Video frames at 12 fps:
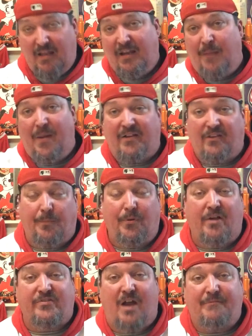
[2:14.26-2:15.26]
And get back to the
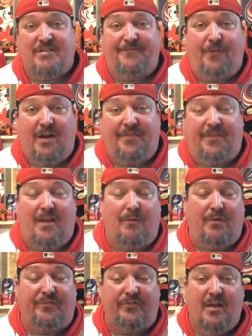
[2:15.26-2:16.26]
press conference. The funny thing
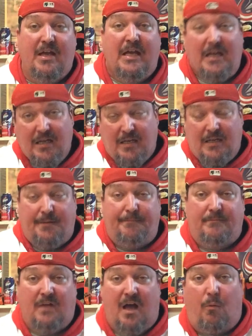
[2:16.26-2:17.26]
was
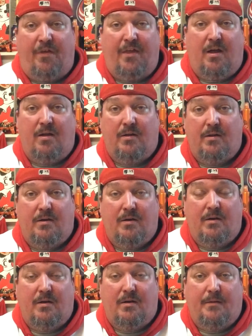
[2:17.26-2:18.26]
one of
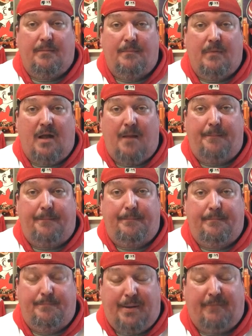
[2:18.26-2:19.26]
the
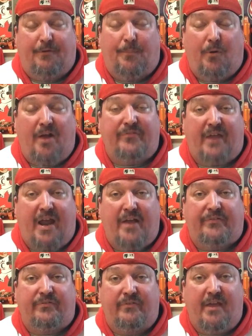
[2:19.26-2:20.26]
people from the press
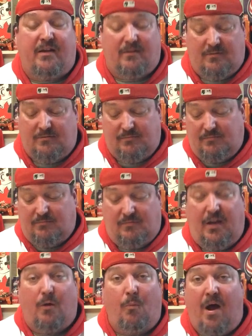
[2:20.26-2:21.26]
asked Nick,
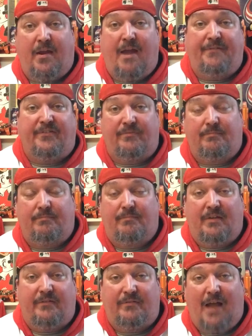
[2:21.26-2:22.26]
you know, why do you have these
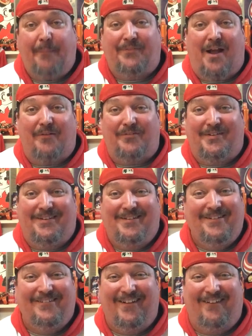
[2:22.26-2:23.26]
opt-outs? And,
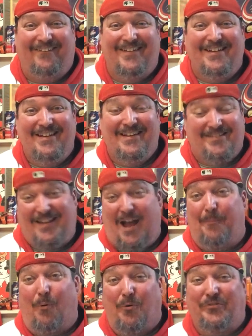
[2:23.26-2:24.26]
well,
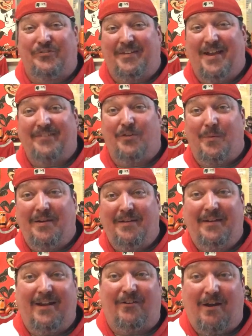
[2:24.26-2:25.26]
Scott Boras was sitting next to him,
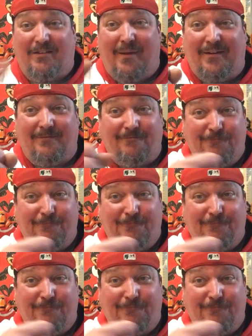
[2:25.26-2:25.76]
and Nick grabbed the mic